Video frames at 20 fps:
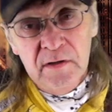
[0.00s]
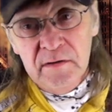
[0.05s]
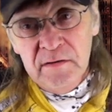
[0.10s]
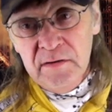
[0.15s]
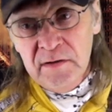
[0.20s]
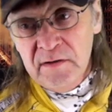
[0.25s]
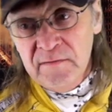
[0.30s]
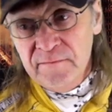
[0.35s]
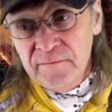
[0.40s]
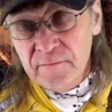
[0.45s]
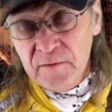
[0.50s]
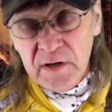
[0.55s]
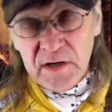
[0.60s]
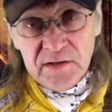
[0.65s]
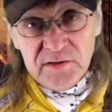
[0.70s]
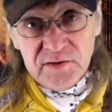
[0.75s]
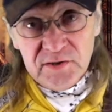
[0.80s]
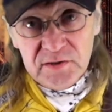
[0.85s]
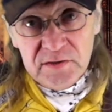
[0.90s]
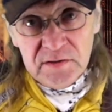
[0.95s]
the
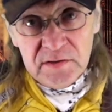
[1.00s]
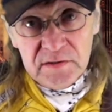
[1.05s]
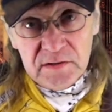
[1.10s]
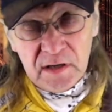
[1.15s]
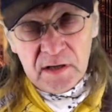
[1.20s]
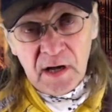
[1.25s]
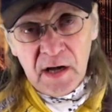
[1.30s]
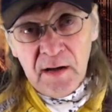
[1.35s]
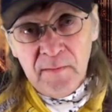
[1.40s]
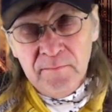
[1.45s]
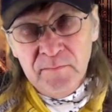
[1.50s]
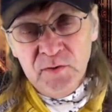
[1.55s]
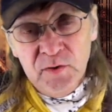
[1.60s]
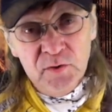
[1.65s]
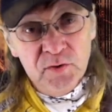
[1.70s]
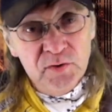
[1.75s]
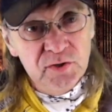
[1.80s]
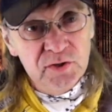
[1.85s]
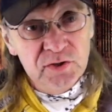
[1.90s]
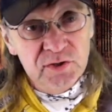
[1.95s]
phrasing. I'm
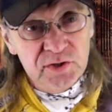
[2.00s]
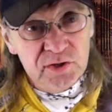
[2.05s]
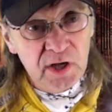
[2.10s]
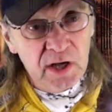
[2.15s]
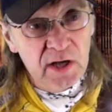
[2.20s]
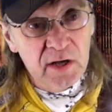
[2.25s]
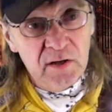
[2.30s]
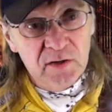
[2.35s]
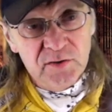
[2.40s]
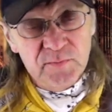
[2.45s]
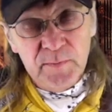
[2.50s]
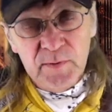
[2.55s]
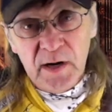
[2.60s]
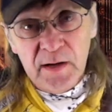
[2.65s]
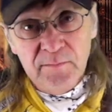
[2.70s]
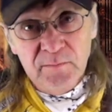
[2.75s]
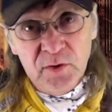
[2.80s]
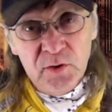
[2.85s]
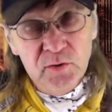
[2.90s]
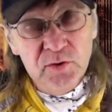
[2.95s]
using scales, but
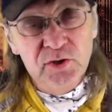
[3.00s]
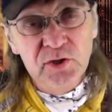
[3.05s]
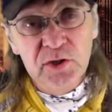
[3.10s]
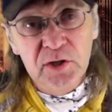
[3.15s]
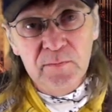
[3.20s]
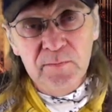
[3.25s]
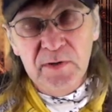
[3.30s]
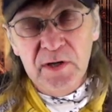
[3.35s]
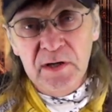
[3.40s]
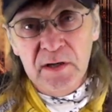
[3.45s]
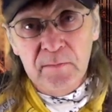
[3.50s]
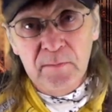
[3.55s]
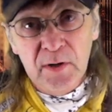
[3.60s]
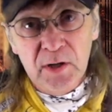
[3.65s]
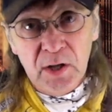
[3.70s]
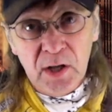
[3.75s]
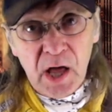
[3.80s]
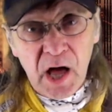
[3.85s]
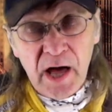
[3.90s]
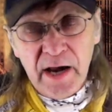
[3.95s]
I'm using them in a
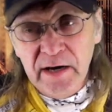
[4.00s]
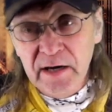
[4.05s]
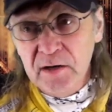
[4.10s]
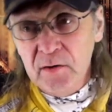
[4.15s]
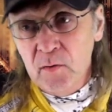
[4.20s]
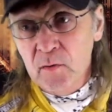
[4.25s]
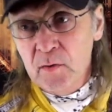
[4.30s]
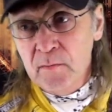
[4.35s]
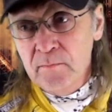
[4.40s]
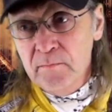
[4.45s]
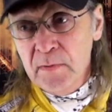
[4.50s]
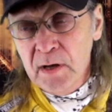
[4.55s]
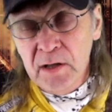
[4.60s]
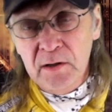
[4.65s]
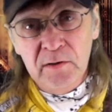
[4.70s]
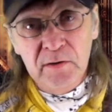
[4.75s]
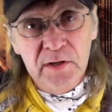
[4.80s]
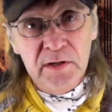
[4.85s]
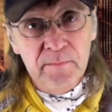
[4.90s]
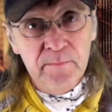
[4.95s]
melodic or
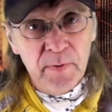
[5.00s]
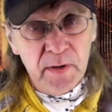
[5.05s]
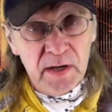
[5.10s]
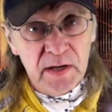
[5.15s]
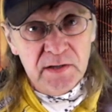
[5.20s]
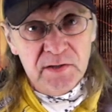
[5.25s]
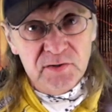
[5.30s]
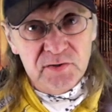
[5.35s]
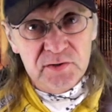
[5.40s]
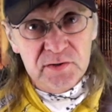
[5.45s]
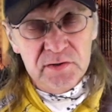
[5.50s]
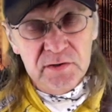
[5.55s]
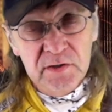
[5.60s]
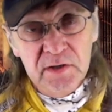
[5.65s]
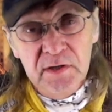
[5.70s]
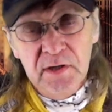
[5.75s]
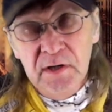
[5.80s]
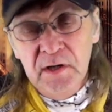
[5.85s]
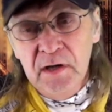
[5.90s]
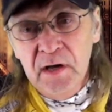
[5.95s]
melody-based
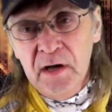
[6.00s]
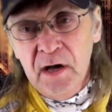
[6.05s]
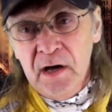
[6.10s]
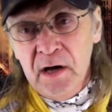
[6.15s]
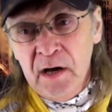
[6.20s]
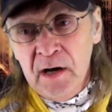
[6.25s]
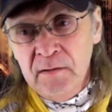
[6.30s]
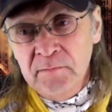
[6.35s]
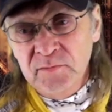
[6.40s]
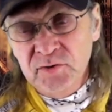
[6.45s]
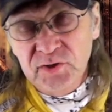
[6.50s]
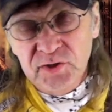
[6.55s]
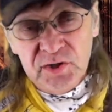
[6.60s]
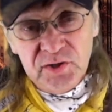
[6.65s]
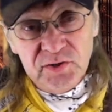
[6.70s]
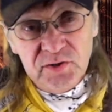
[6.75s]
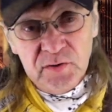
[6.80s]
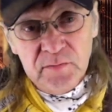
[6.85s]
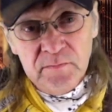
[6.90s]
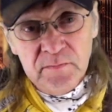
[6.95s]

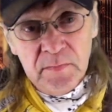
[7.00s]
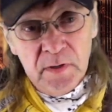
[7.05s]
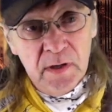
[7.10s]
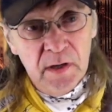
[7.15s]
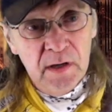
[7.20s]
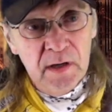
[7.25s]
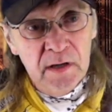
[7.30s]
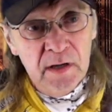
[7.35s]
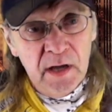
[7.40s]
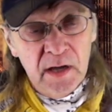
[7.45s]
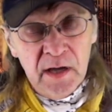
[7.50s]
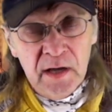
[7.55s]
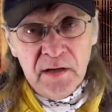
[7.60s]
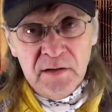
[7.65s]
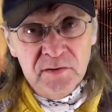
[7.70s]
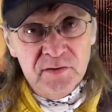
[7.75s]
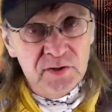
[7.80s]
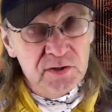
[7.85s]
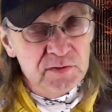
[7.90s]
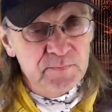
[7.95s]
system,
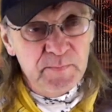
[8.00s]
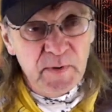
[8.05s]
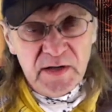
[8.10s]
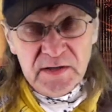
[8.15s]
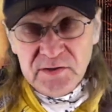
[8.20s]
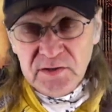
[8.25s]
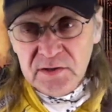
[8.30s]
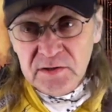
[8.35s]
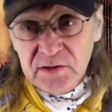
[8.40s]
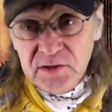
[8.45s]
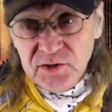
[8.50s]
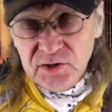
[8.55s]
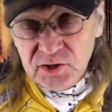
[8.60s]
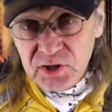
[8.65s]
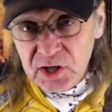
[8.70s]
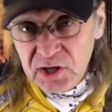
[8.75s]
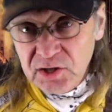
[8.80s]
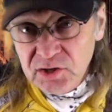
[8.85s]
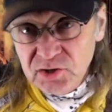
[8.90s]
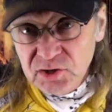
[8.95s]
and just basically
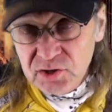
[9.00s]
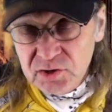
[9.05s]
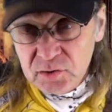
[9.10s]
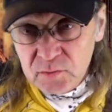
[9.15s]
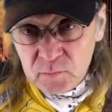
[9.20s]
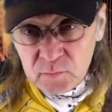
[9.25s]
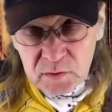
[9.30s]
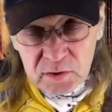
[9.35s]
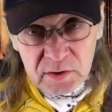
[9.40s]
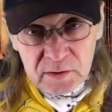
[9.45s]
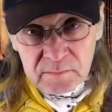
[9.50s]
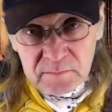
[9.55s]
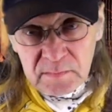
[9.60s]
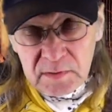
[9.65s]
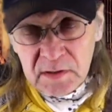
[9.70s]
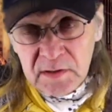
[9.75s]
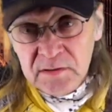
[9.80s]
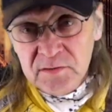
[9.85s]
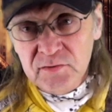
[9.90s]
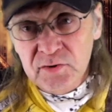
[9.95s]
changing a rhythm
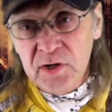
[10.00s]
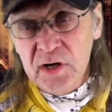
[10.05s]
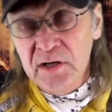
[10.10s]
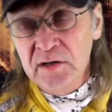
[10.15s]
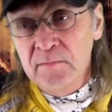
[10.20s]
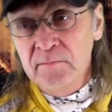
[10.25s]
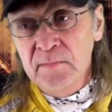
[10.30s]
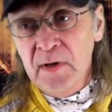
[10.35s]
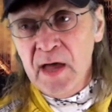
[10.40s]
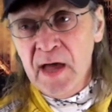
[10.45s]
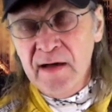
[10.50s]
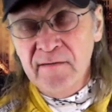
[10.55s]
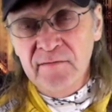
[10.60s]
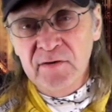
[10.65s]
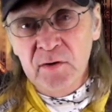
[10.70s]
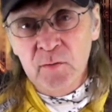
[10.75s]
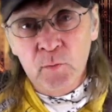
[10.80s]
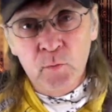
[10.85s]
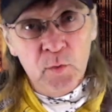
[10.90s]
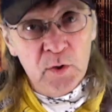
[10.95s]
and trying to have an
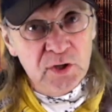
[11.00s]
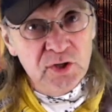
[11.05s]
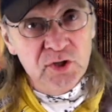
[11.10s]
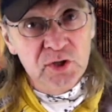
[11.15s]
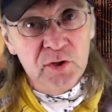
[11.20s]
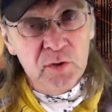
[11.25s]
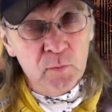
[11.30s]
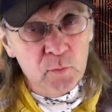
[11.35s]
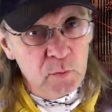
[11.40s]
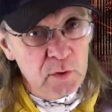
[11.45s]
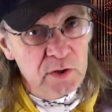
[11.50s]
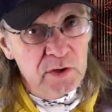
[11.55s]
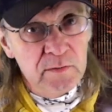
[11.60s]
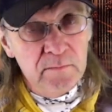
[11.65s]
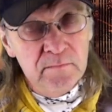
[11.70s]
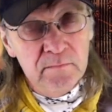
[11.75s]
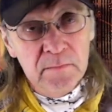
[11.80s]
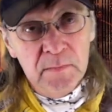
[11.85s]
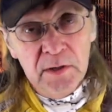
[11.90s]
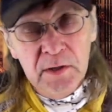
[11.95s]
original
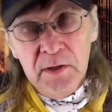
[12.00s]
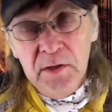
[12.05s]
rhythm